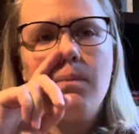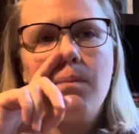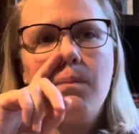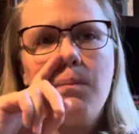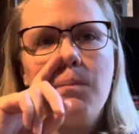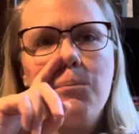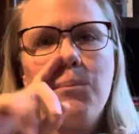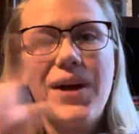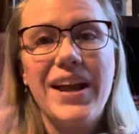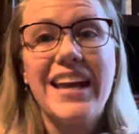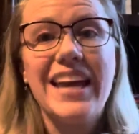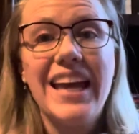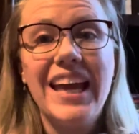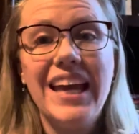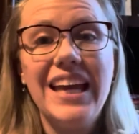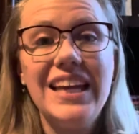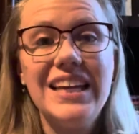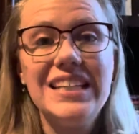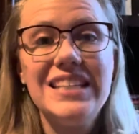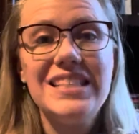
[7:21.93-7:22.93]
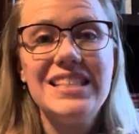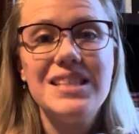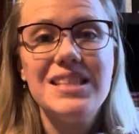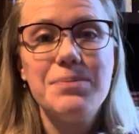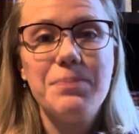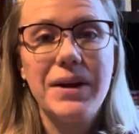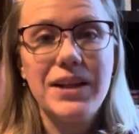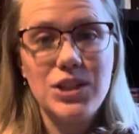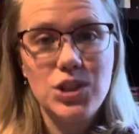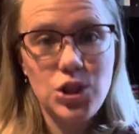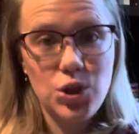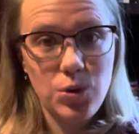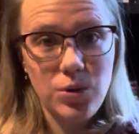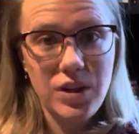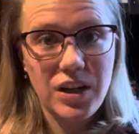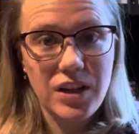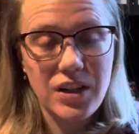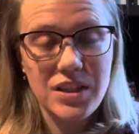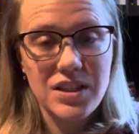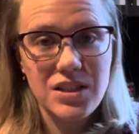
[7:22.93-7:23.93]
My kids, my 2
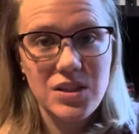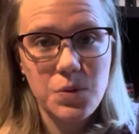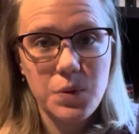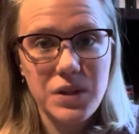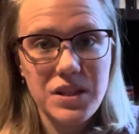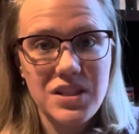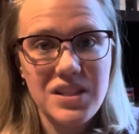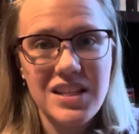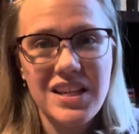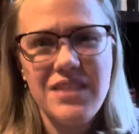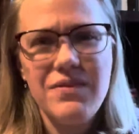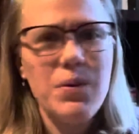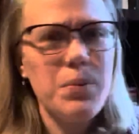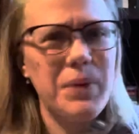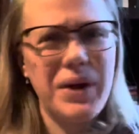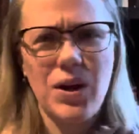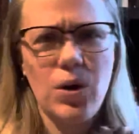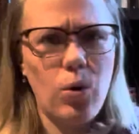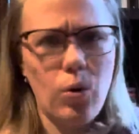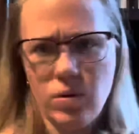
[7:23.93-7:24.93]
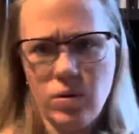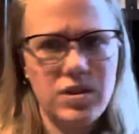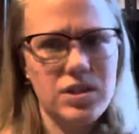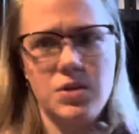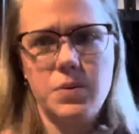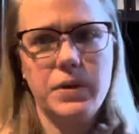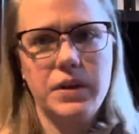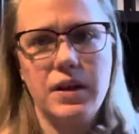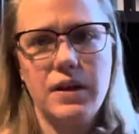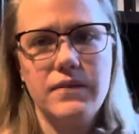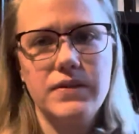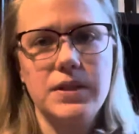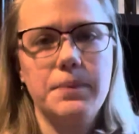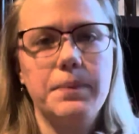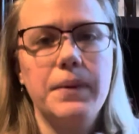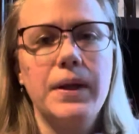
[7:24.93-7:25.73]
youngest ones, and even my oldest one loves them.